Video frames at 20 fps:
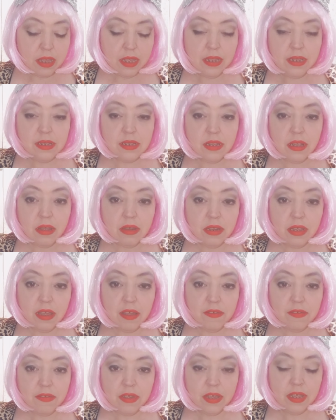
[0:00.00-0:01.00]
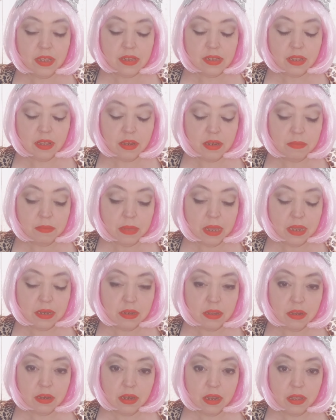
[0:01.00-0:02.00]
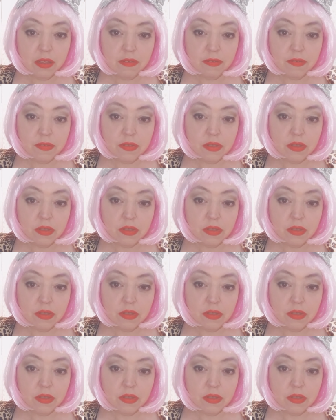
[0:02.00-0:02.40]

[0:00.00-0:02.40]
He's the only other, he's the only man I love.